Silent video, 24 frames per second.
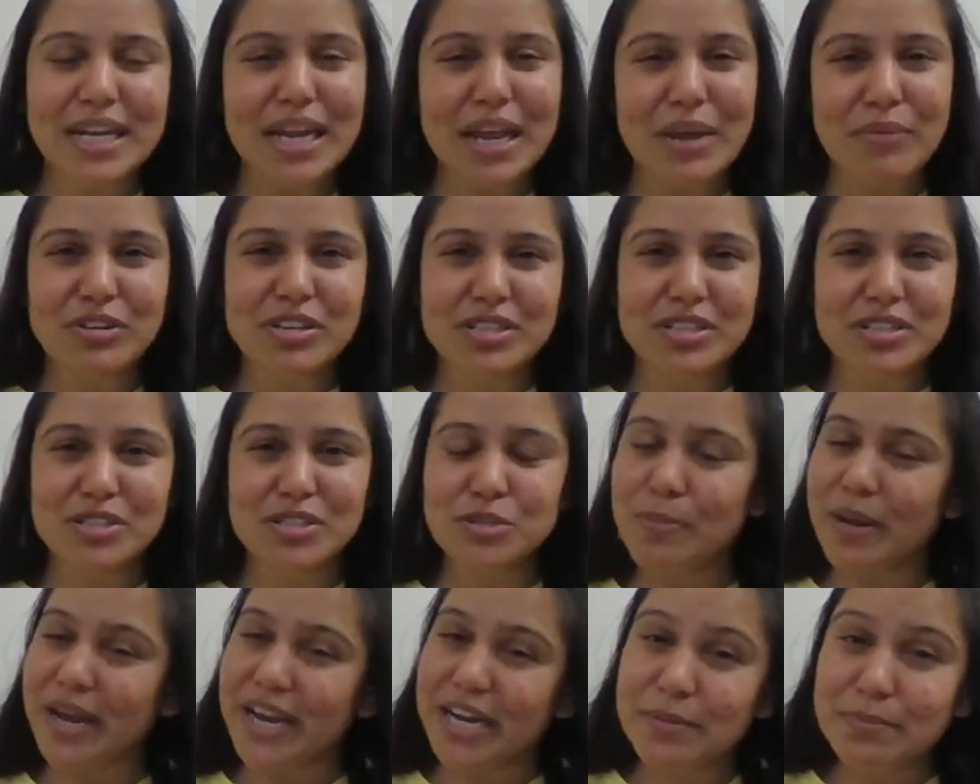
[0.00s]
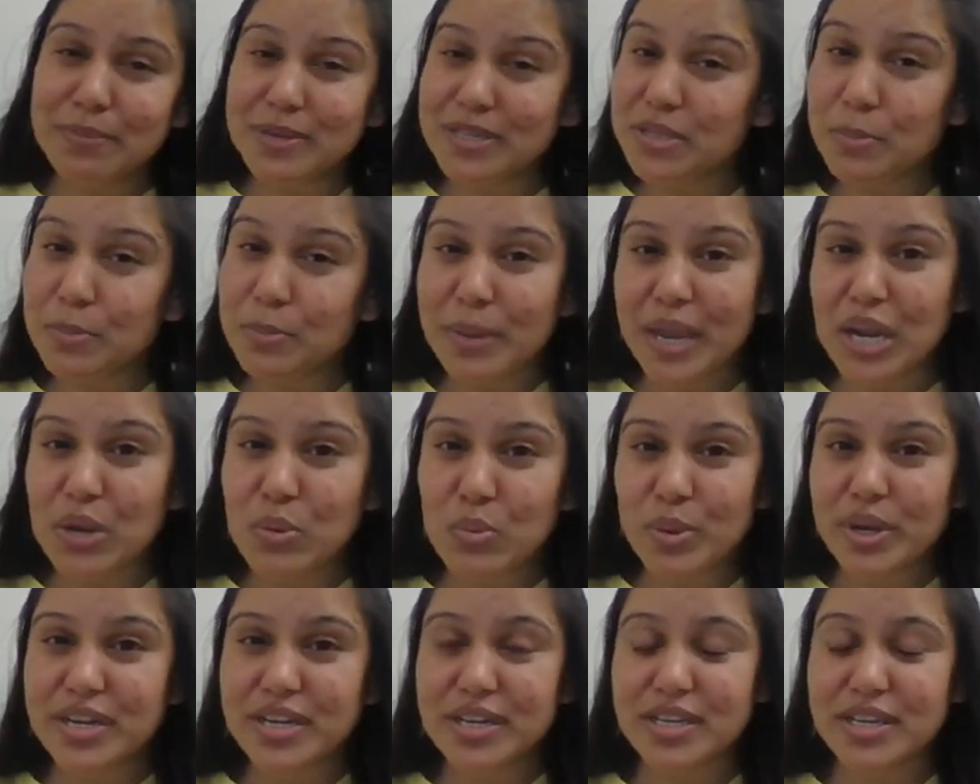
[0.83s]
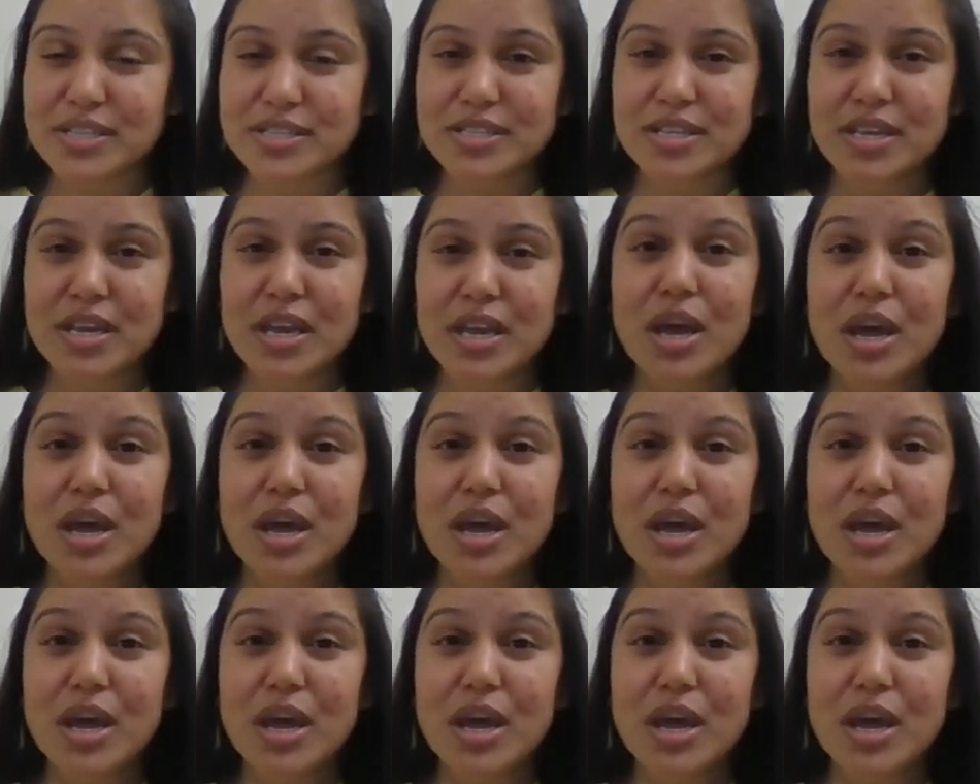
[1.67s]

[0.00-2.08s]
evidence, might be the main witness,